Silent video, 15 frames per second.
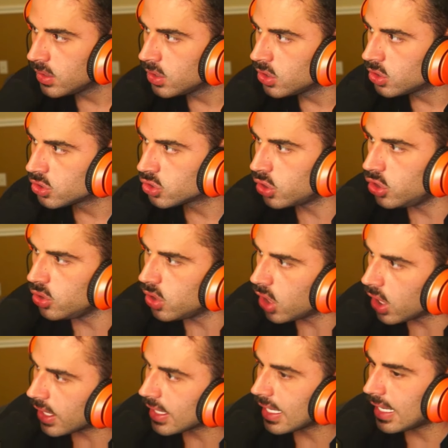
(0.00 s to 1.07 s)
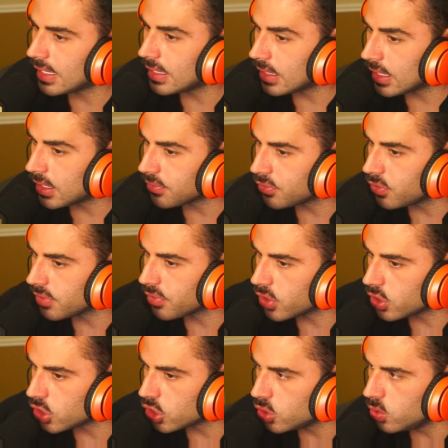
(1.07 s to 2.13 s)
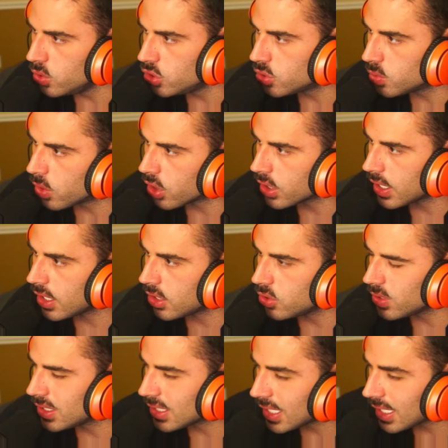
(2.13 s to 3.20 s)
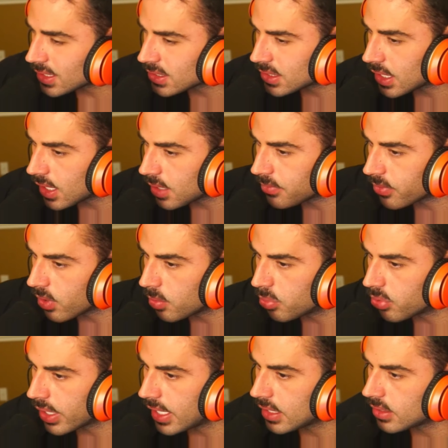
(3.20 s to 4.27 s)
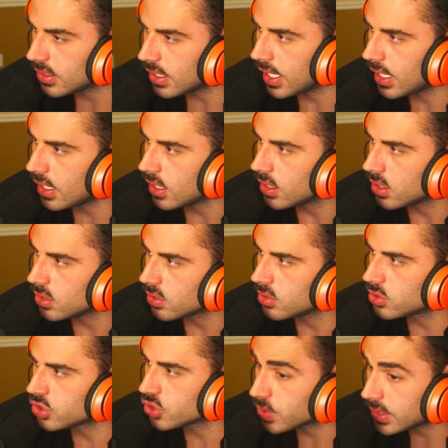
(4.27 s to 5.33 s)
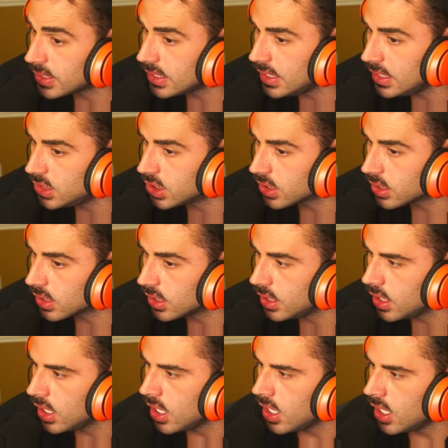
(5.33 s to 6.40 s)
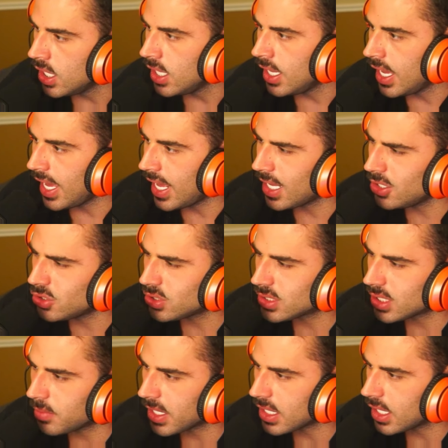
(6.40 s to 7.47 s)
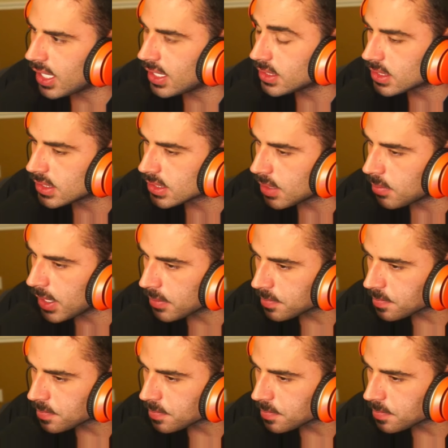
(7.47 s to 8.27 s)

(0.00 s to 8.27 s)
So you got to kind of like, if you have a huge workout, you can kind of set up for a break day strategically. And I used to tell my clients this I'm like,